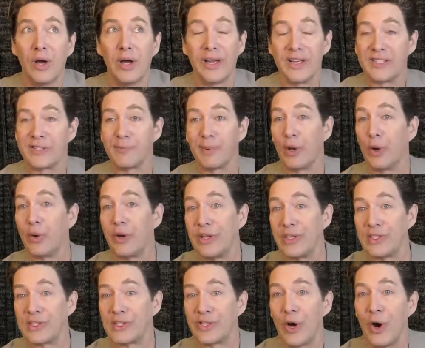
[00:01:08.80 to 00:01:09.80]
exploding
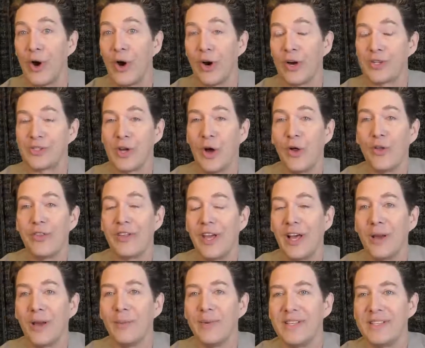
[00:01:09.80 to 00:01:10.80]
stars, all the
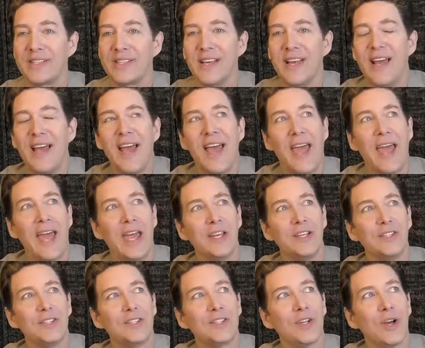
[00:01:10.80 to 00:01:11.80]
elements.
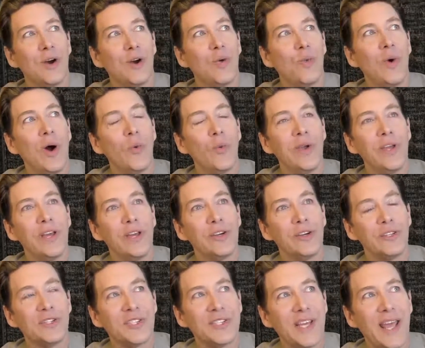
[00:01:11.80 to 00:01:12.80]
And so what we
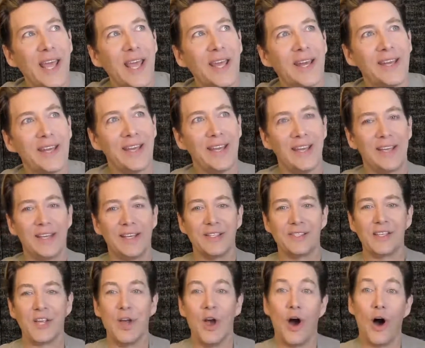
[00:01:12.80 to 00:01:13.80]
understand
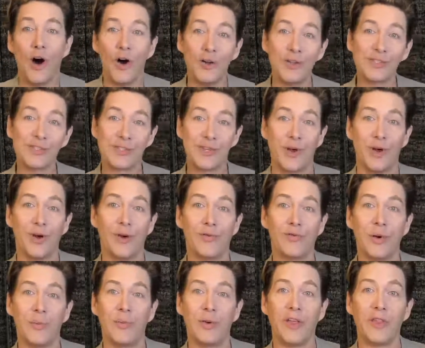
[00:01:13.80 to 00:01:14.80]
is also
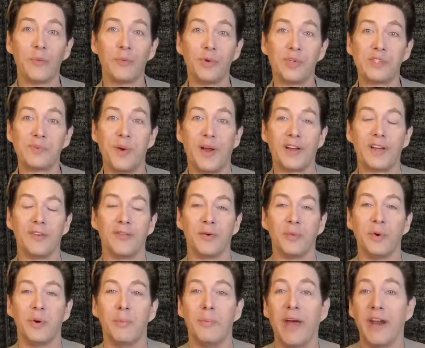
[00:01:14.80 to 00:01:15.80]
from another perspective,
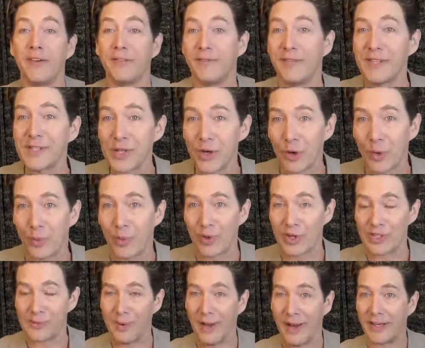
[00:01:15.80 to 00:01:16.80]
from a metaphysical
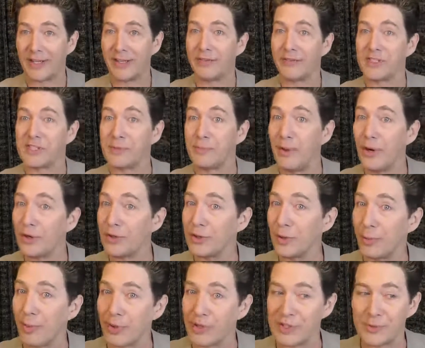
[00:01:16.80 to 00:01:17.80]
perspective, a
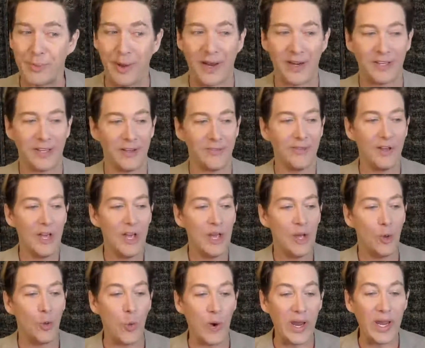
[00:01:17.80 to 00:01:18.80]
spiritual perspective,
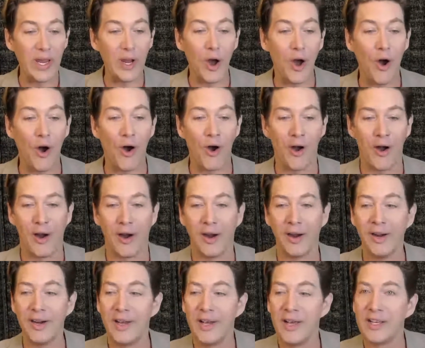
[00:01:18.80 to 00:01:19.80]
we
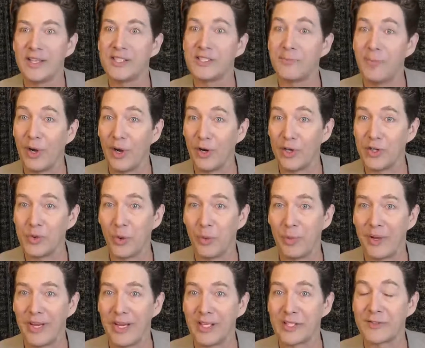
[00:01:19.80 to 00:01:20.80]
are spiritual
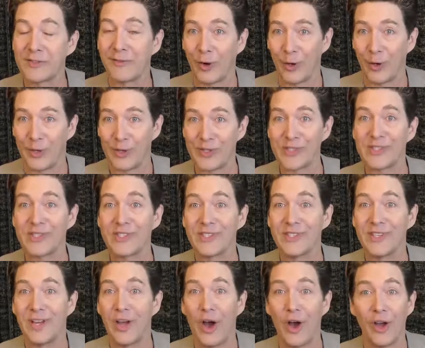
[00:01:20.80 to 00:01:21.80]
beings first.
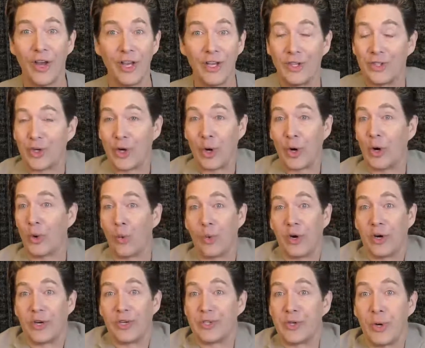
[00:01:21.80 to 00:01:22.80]

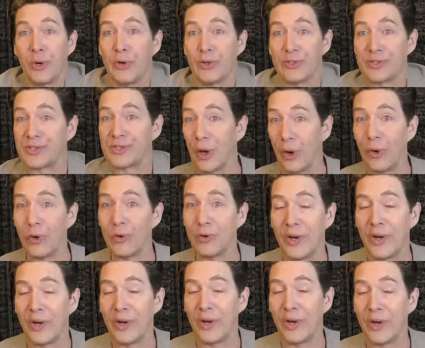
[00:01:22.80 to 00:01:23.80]
We're eternal
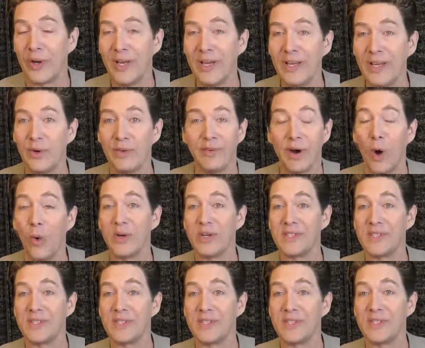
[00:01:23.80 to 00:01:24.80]
souls, aren't we? We've
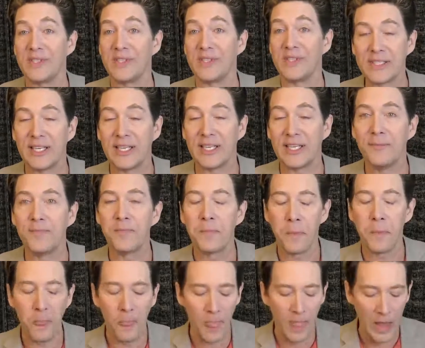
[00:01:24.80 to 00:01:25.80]
always existed.
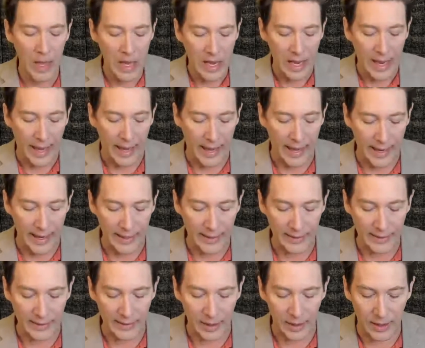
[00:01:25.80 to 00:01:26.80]

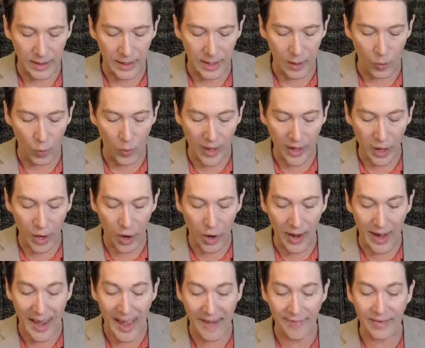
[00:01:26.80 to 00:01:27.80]
And we are
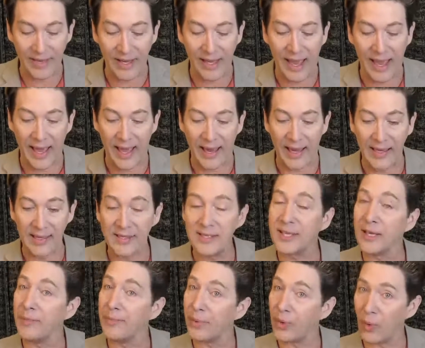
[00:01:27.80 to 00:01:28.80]
having a
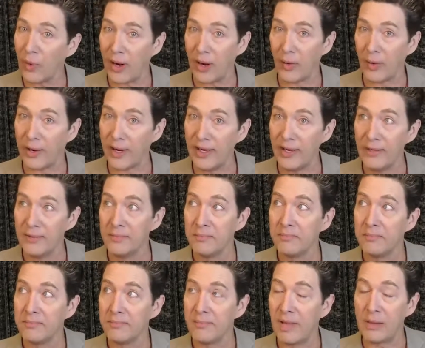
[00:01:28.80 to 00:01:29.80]
temporary,
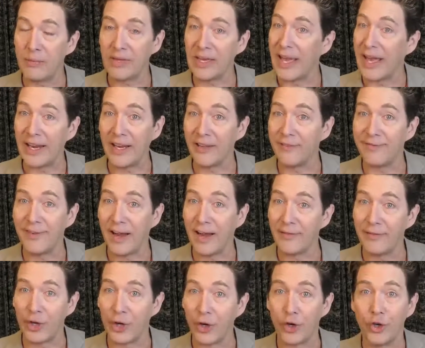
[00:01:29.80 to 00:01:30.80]
maybe
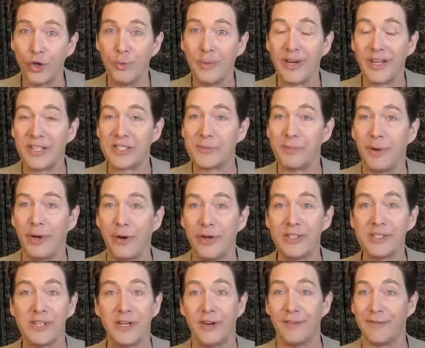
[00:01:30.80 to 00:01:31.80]
85-year human
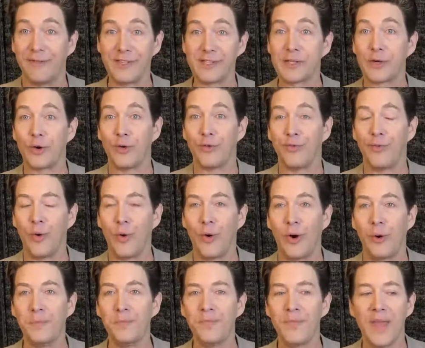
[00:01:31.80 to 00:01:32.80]
experience in a physical
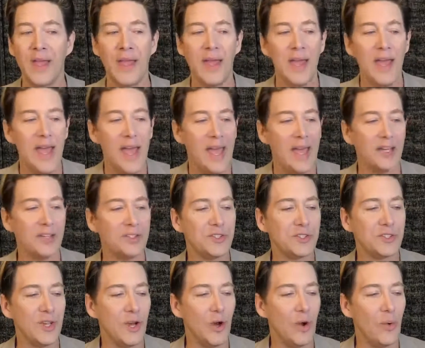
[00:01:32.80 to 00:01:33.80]
form. And
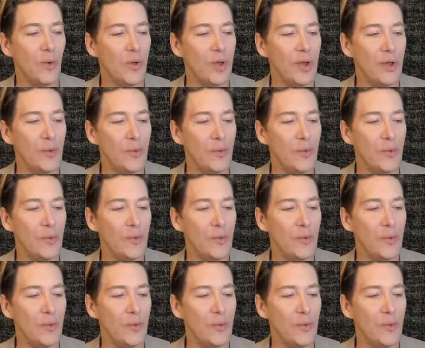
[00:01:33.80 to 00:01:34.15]
so,